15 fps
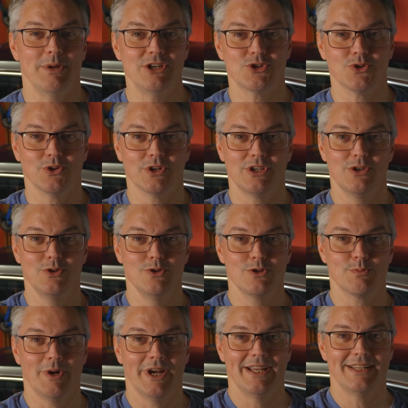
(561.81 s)
be sure to
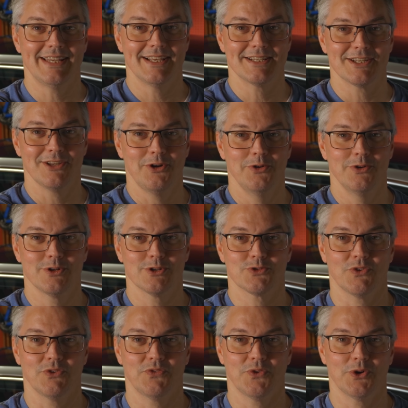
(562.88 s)
use my Tesla Owners
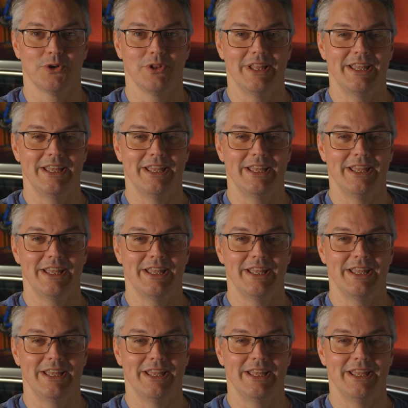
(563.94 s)
referral